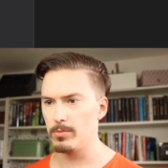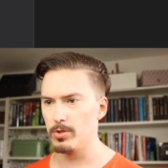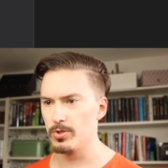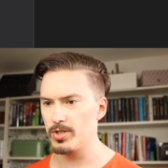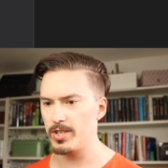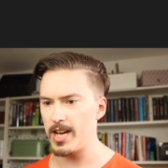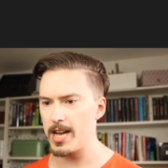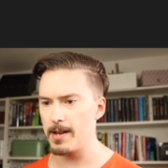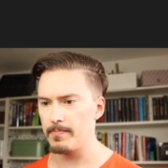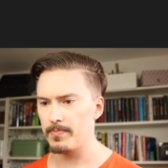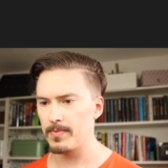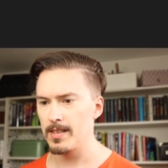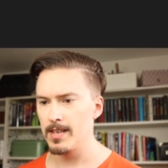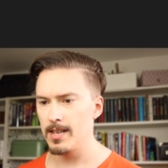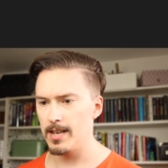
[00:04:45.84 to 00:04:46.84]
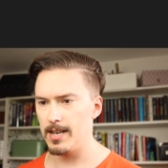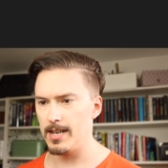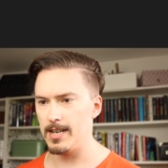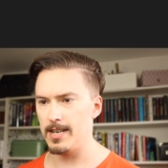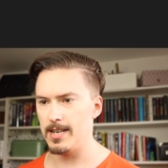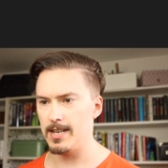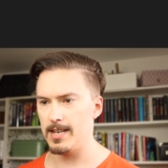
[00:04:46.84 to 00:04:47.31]
say,
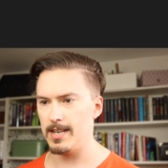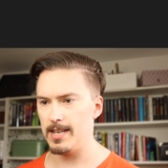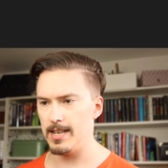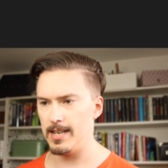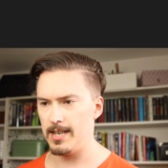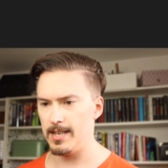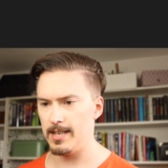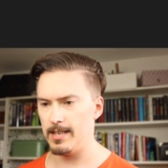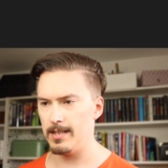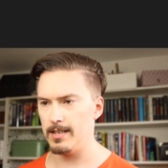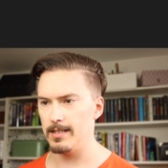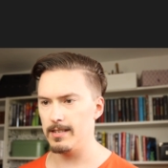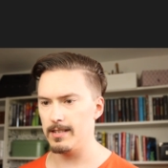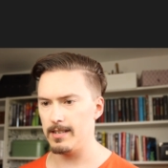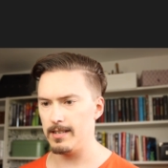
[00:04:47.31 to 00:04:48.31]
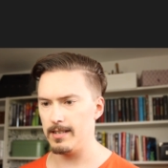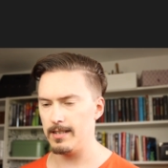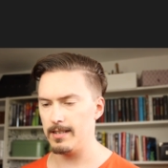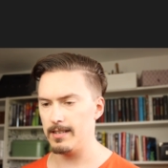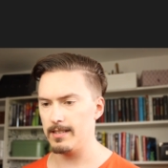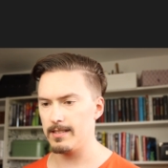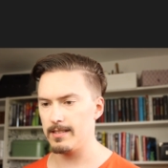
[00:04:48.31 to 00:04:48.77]
and
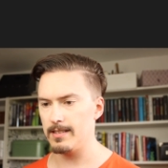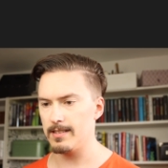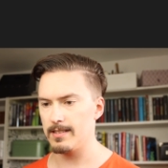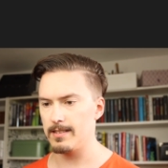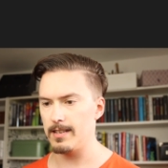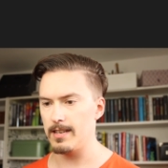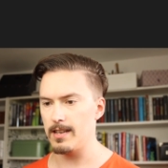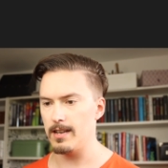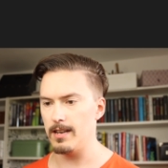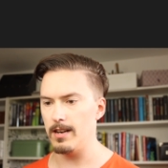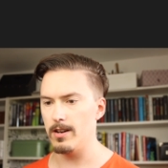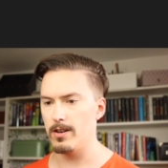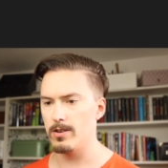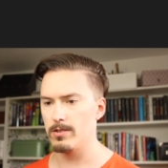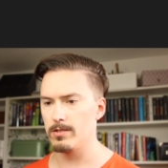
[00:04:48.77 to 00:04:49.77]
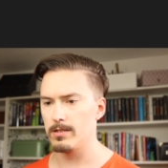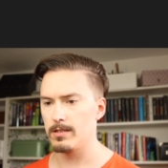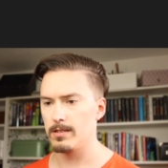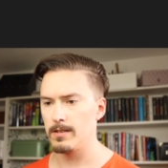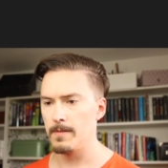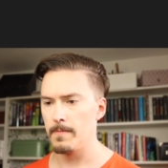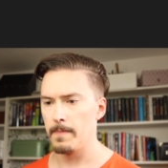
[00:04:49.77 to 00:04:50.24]
let's just say hello.
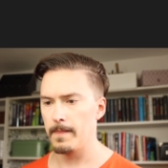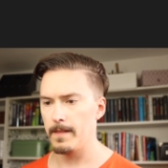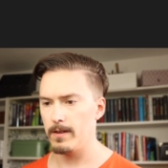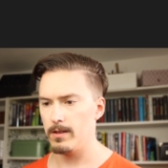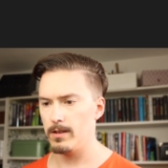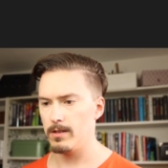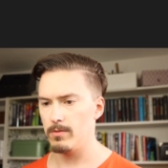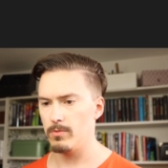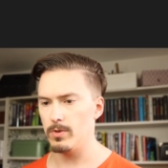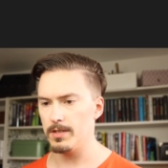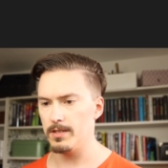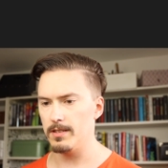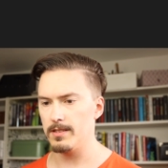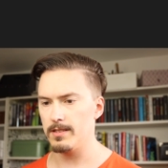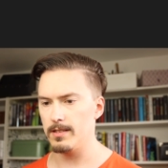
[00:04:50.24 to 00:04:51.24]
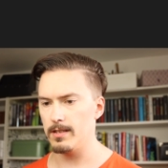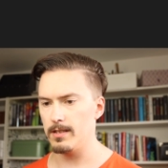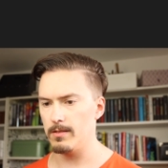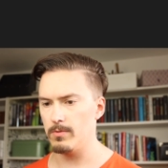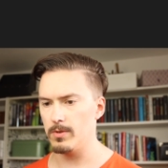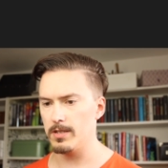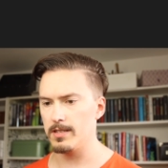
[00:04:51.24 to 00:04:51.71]
What
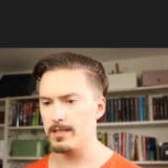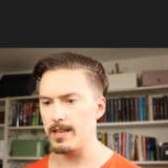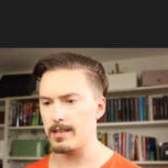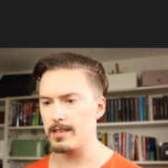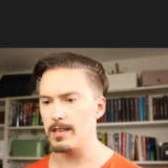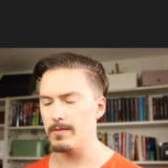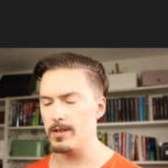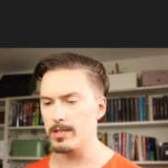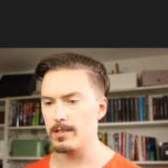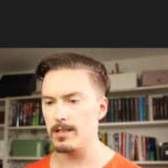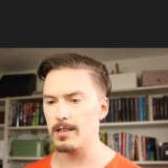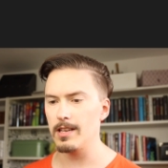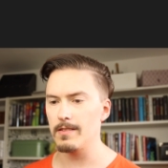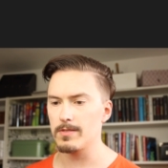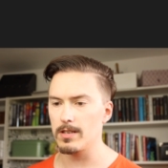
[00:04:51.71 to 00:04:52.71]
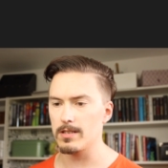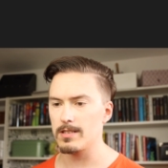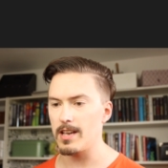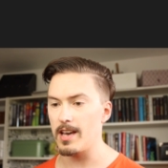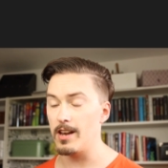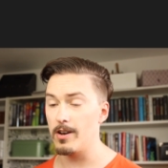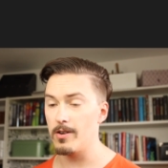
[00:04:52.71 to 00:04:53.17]
does that give us? It gives
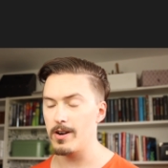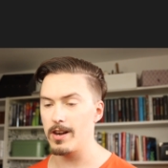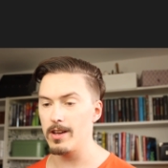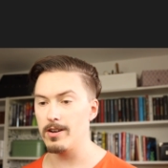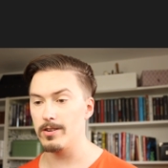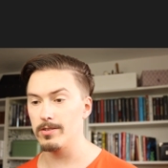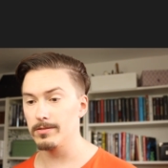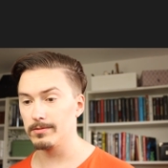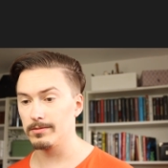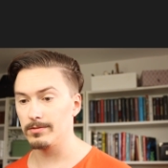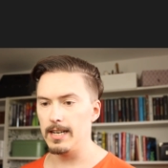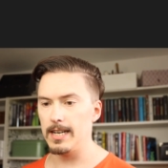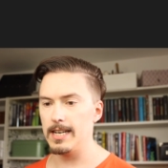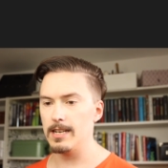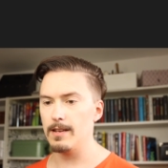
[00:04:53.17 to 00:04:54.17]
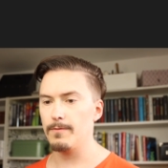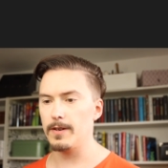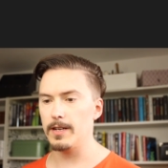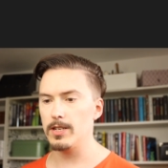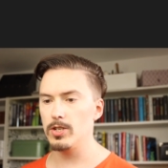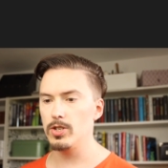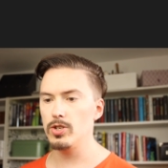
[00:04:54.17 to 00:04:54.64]
us hello. And if
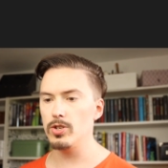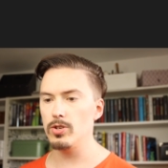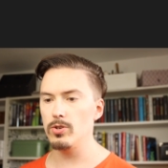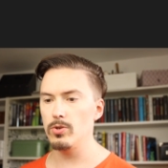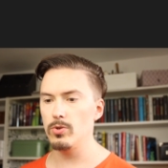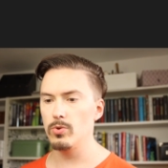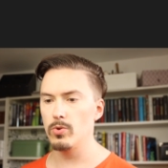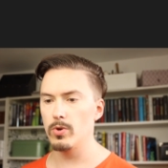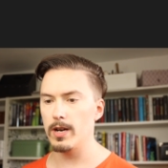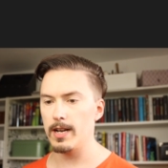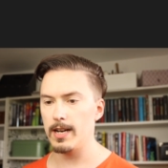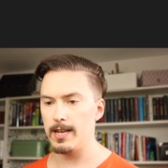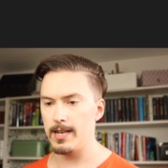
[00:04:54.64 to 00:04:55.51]
I do